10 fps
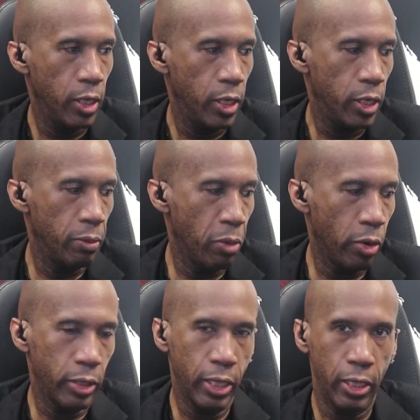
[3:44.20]

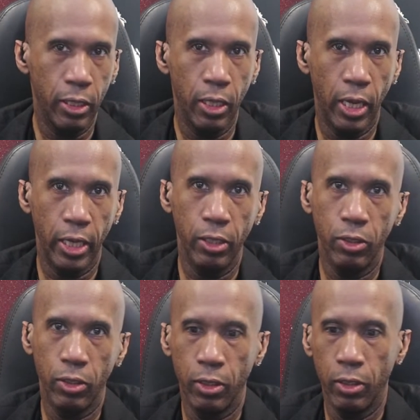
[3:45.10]

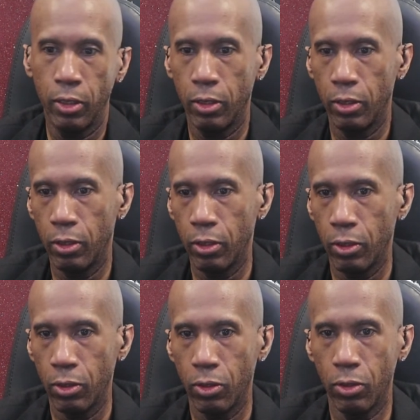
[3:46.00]
demoralizing
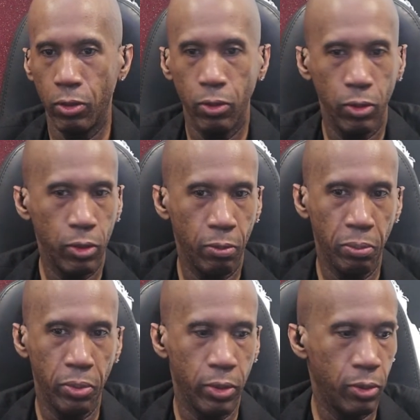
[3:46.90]
to
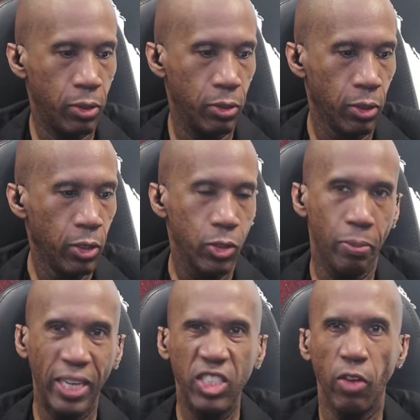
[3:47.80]

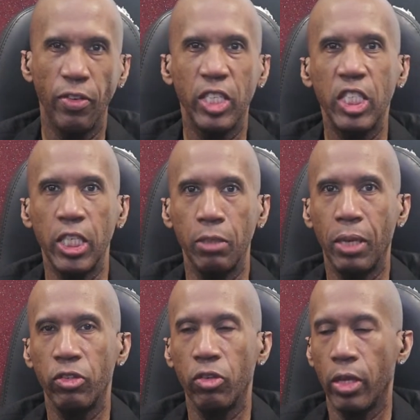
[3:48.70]
my self-esteem, I'll
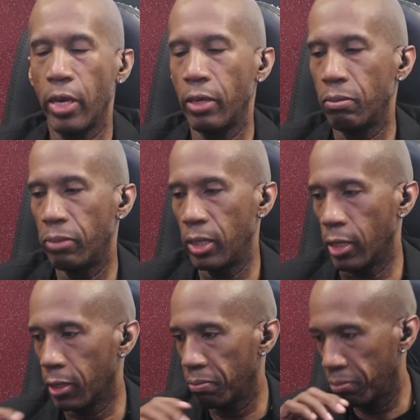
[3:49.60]
say that. But
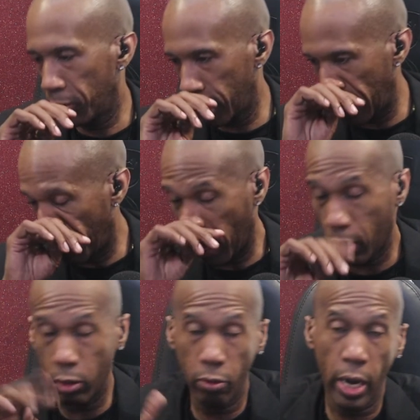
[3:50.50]
look, let's get back
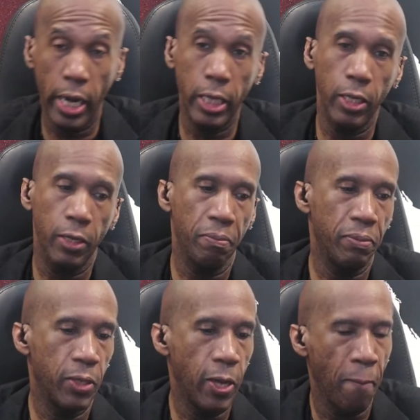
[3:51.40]
on the ride here.
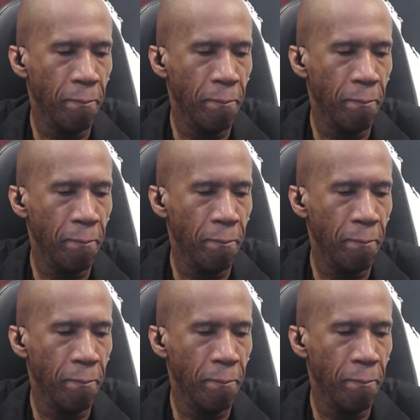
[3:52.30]
You know,